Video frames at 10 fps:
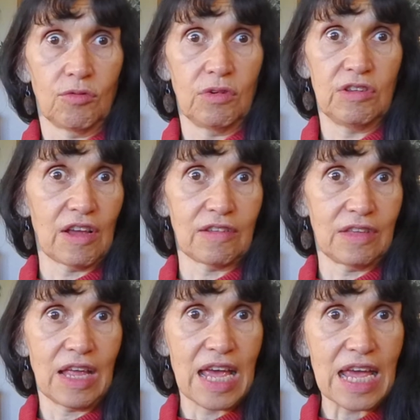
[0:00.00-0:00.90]
We
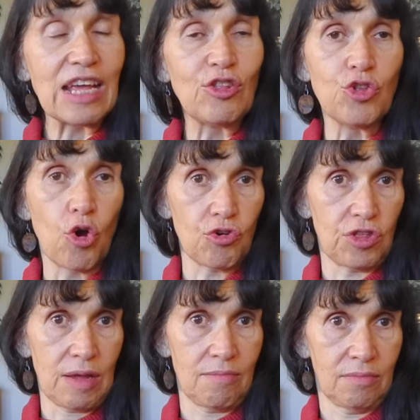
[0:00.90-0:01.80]
just ignore
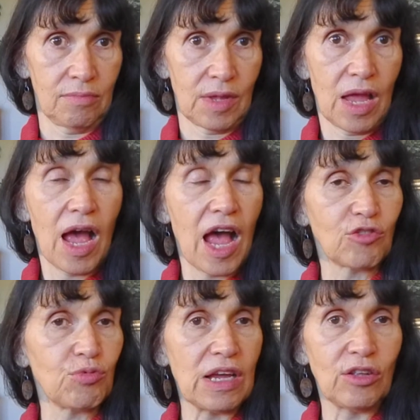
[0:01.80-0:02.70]
them,
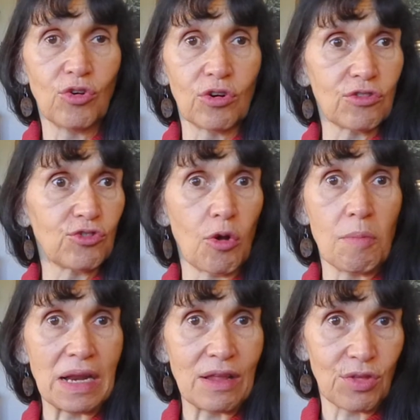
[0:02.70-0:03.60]
as we ignored so
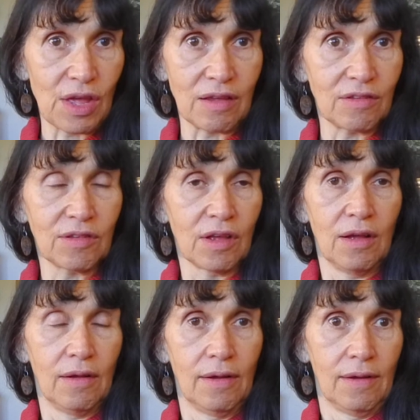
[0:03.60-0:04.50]
many things
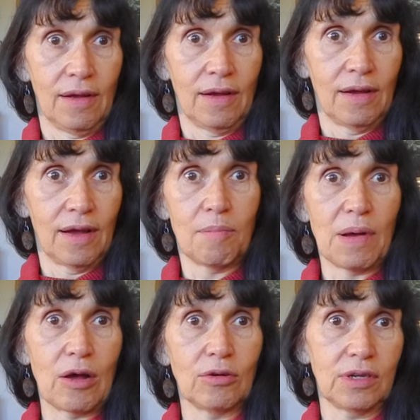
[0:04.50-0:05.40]

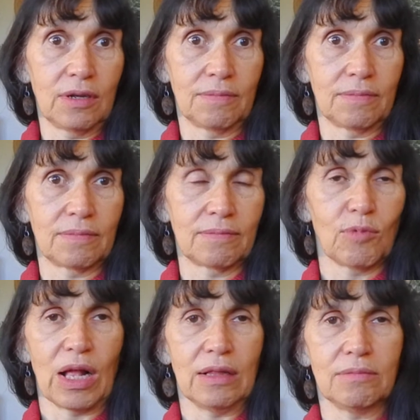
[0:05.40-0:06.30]
about,
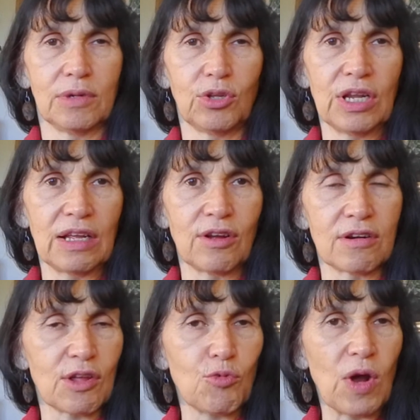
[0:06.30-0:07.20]
well, we don't
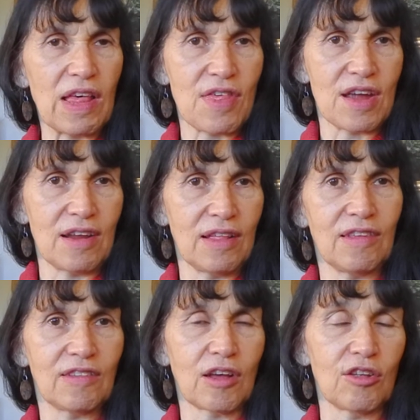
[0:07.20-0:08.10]
ignore the weather in
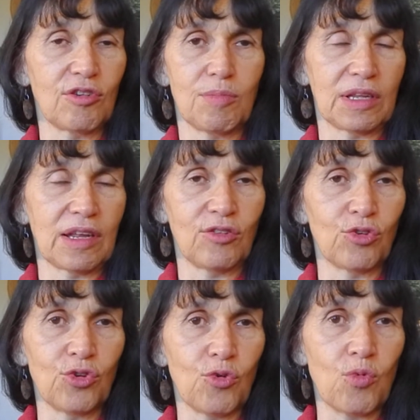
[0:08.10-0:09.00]
this country, but I
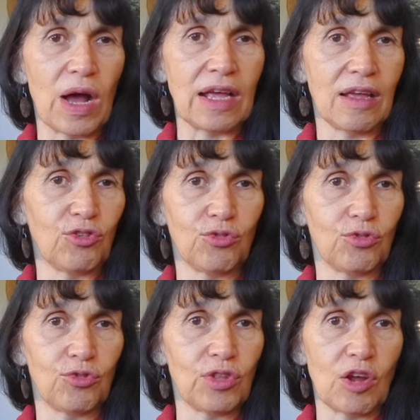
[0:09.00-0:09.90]
don't know why
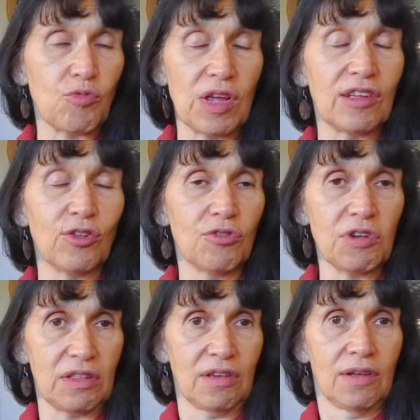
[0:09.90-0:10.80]
shouldn't we ignore
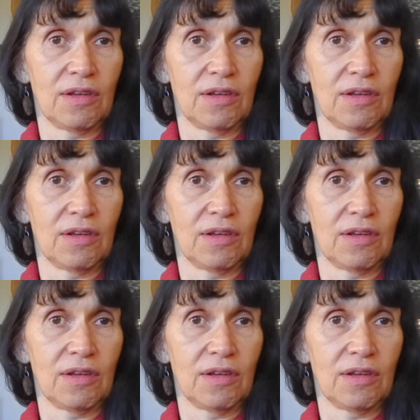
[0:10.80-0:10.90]
it.